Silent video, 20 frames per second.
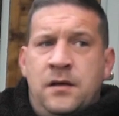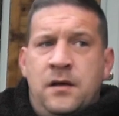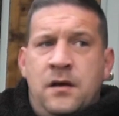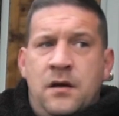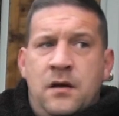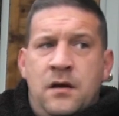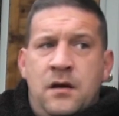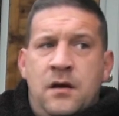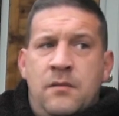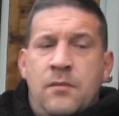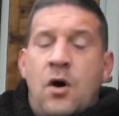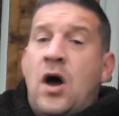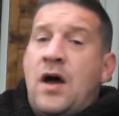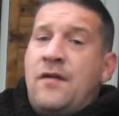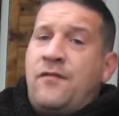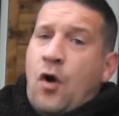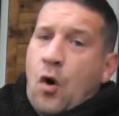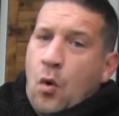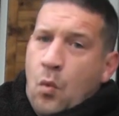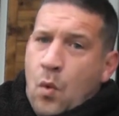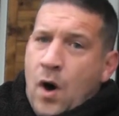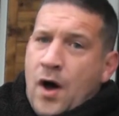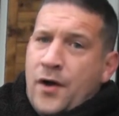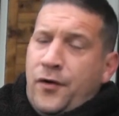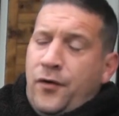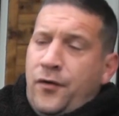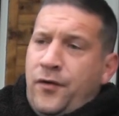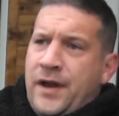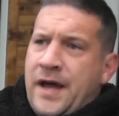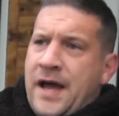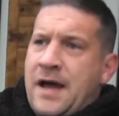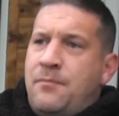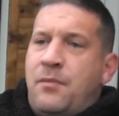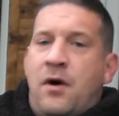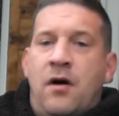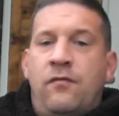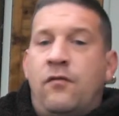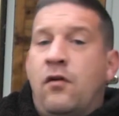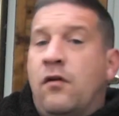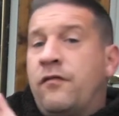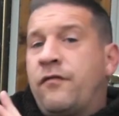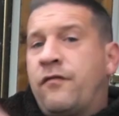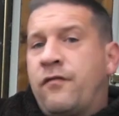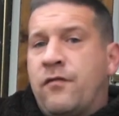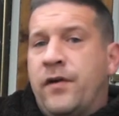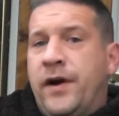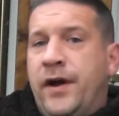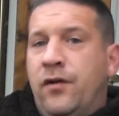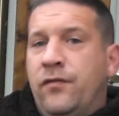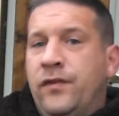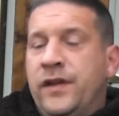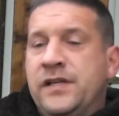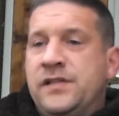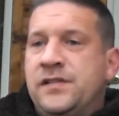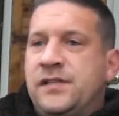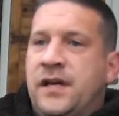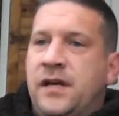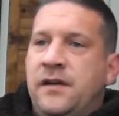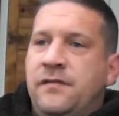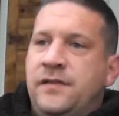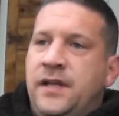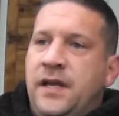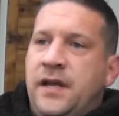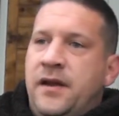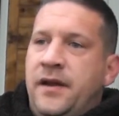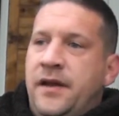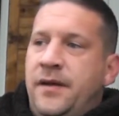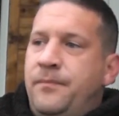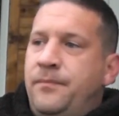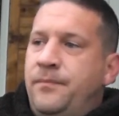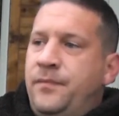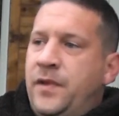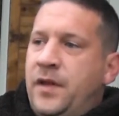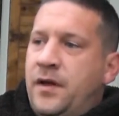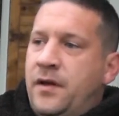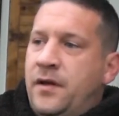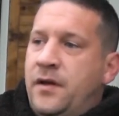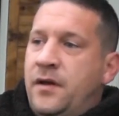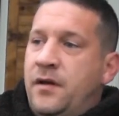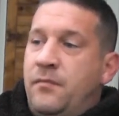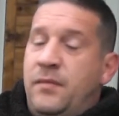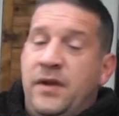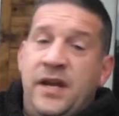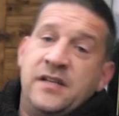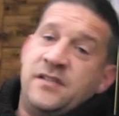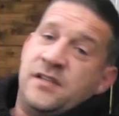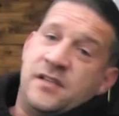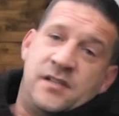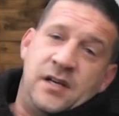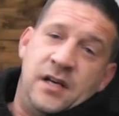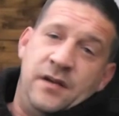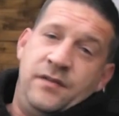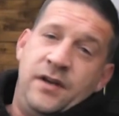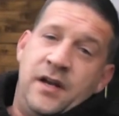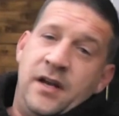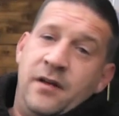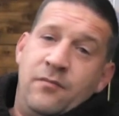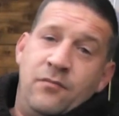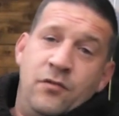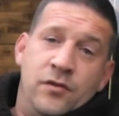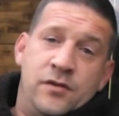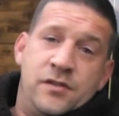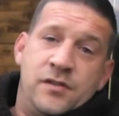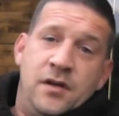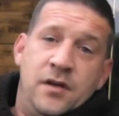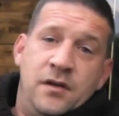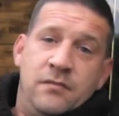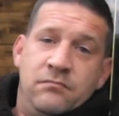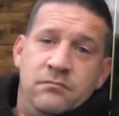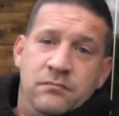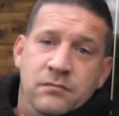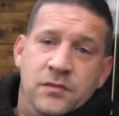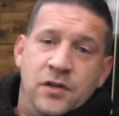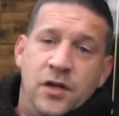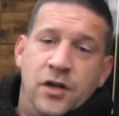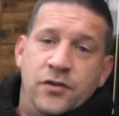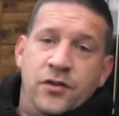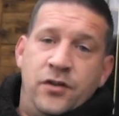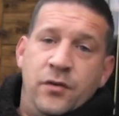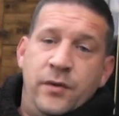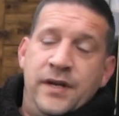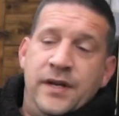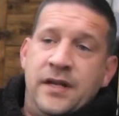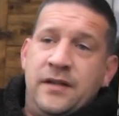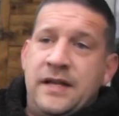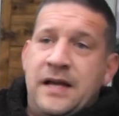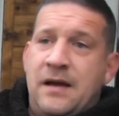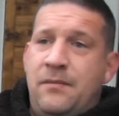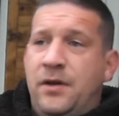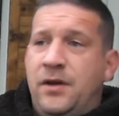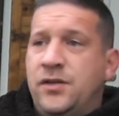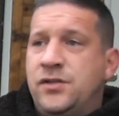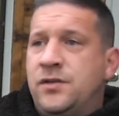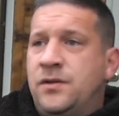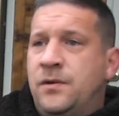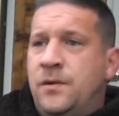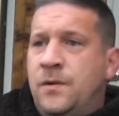I have got one on that, but I've got 3 on this safety clip, and it's the safety clip rods that are doing the damage.